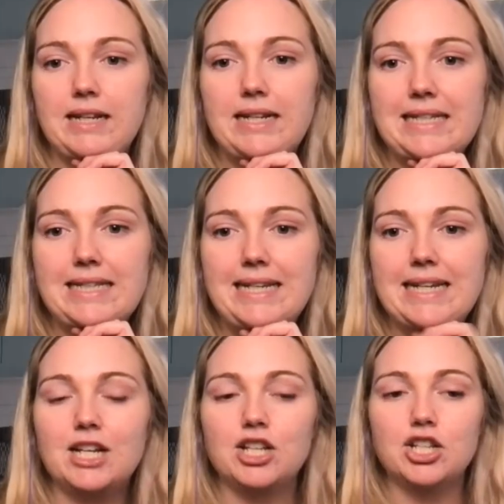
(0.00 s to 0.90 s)
Let us
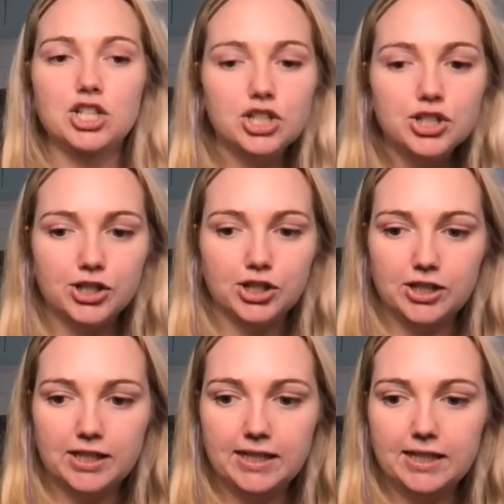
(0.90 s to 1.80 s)
get
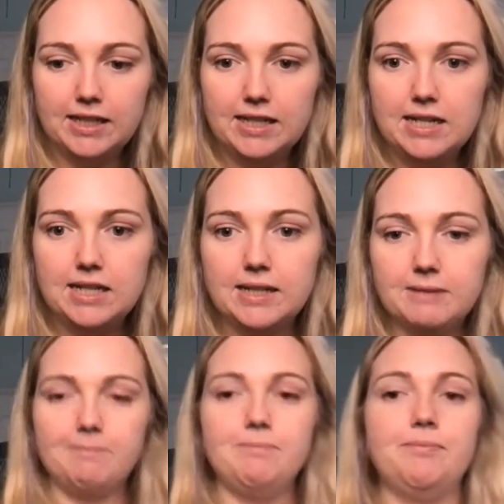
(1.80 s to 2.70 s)
started.
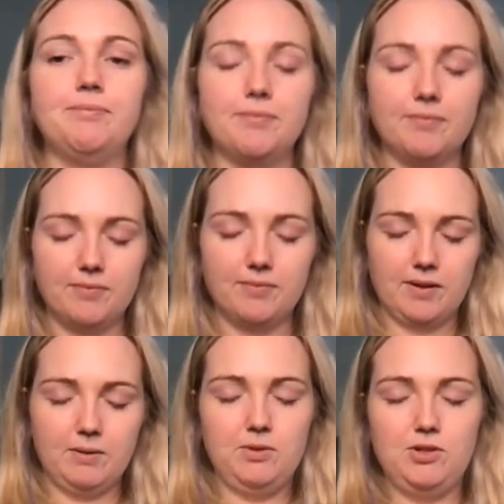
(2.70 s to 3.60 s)

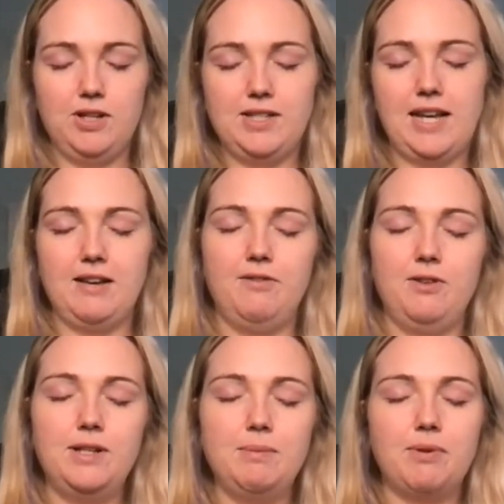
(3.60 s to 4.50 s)
I want you to take a
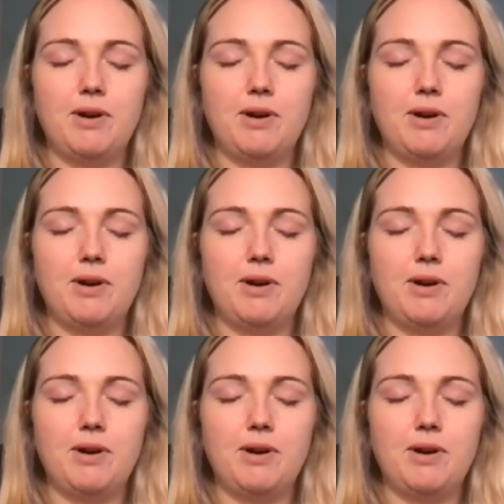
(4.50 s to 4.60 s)
few deep